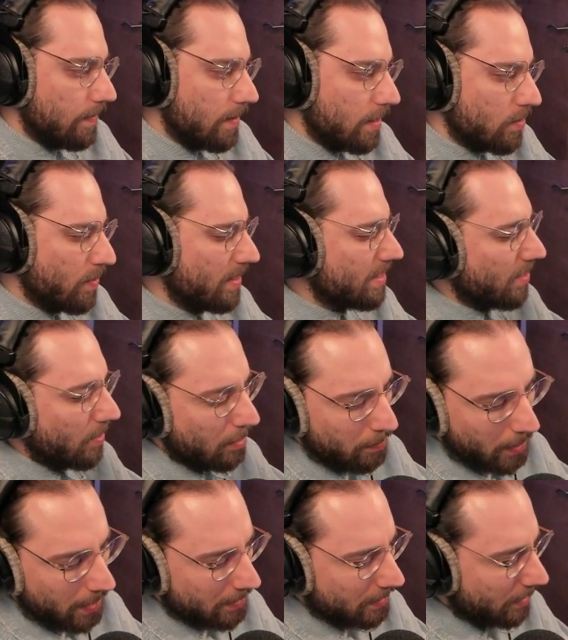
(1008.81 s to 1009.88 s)
This week is all
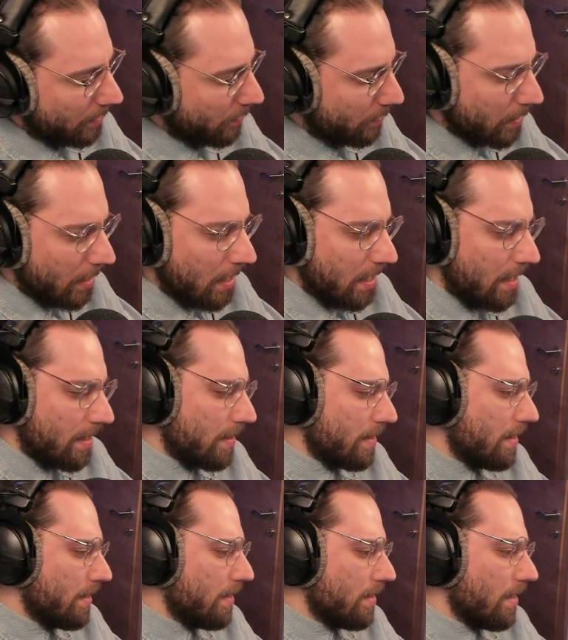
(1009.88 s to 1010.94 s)
about,
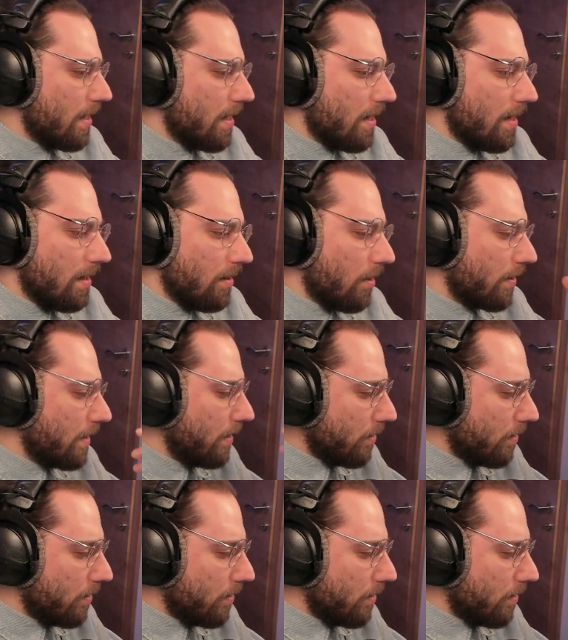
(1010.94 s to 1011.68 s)
unlocking